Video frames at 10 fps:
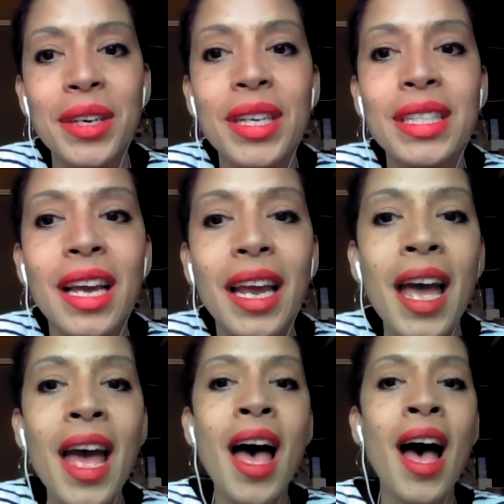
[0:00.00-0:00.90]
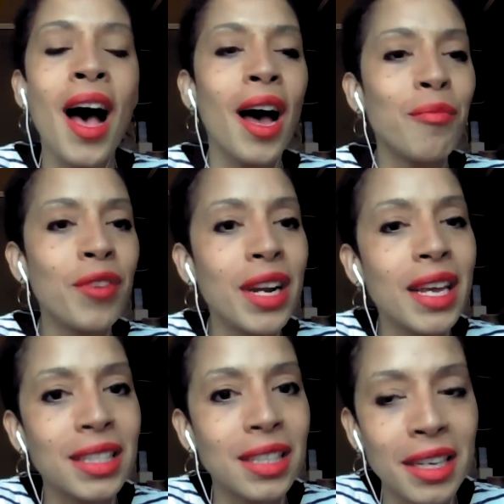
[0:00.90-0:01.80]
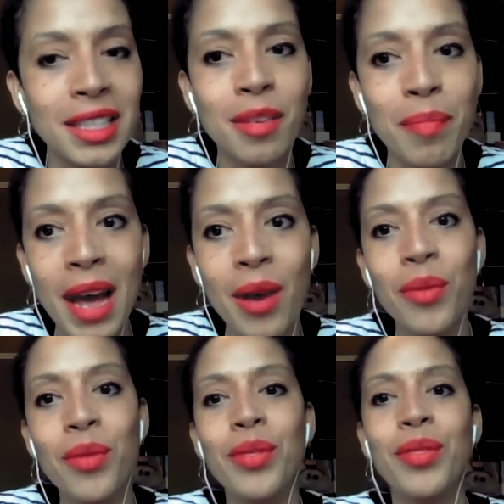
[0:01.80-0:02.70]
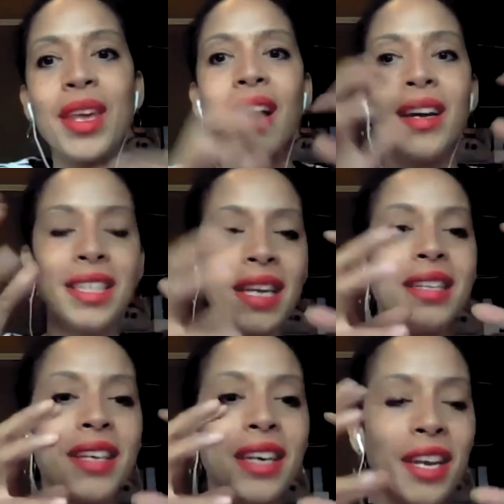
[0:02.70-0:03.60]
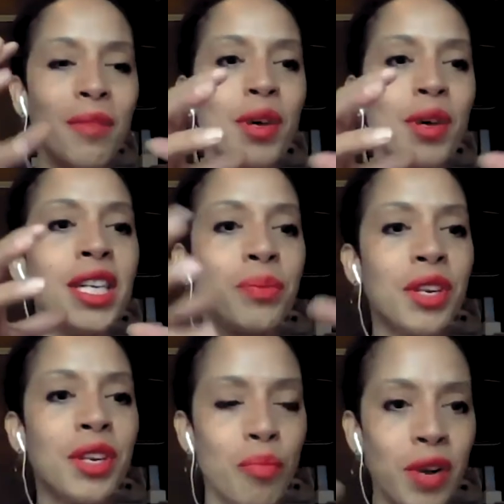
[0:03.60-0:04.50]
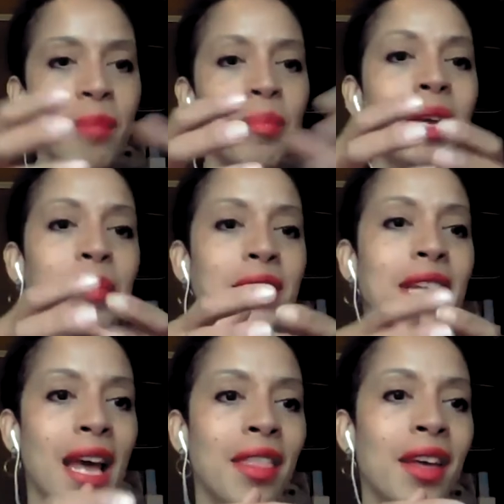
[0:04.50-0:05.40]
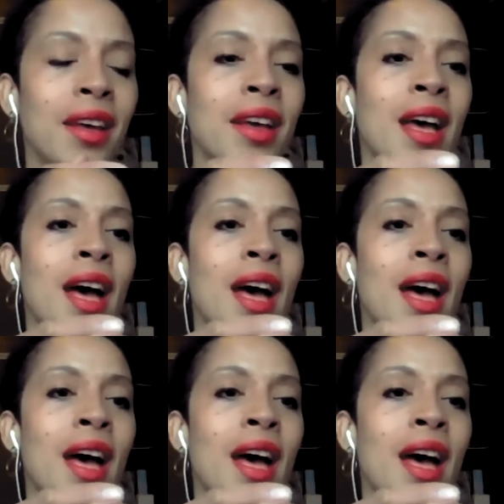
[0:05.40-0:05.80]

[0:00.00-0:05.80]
is like I'm really excited about the ideas that can emerge when you bring people together.